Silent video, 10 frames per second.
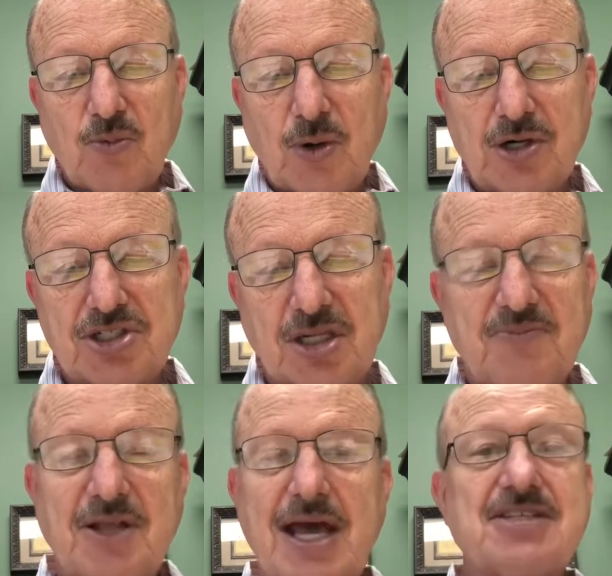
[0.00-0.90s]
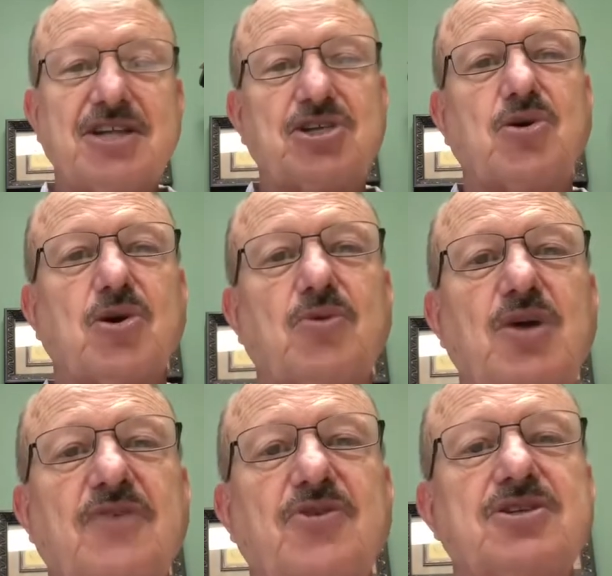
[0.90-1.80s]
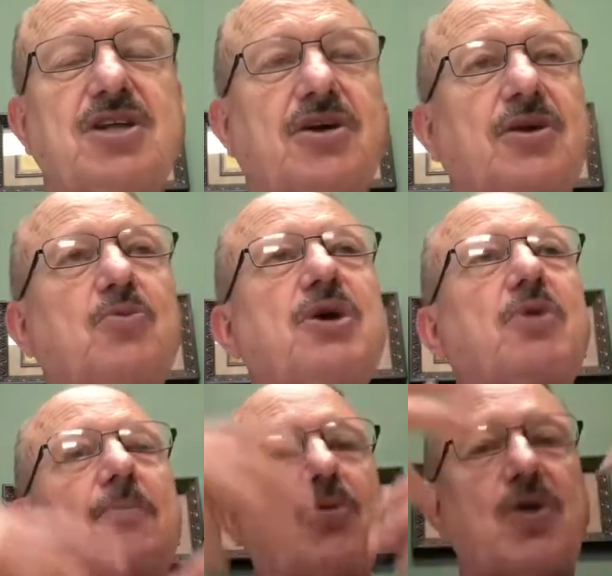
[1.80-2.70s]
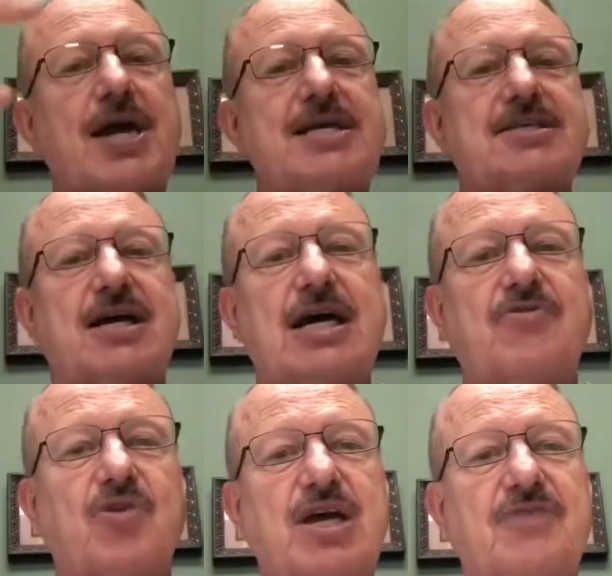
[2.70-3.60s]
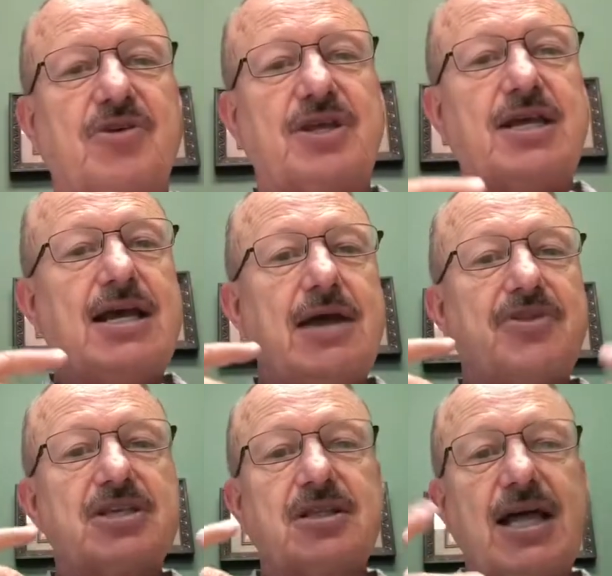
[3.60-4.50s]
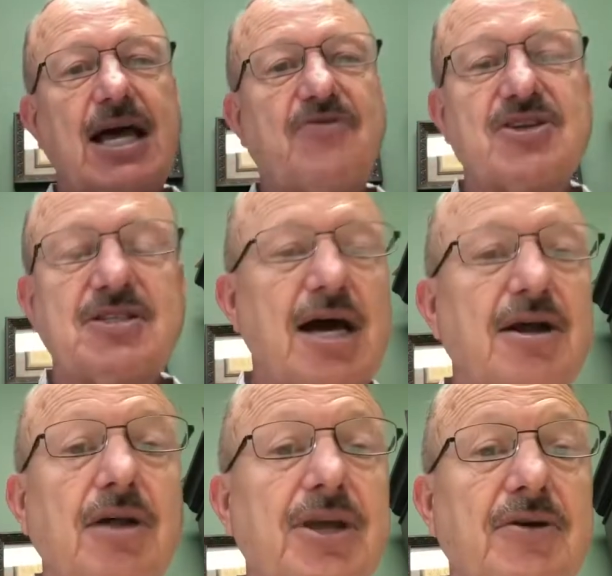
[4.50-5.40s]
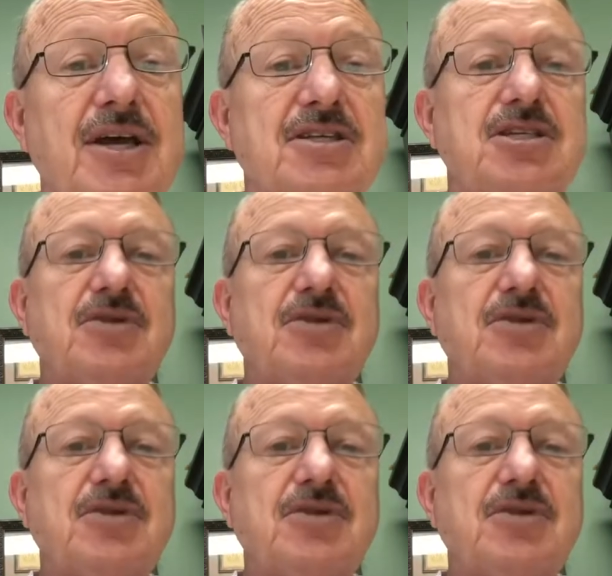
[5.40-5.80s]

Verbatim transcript: worship. Now that's an eternal reference, you know, that we will praise God forever, that this life is not all there is.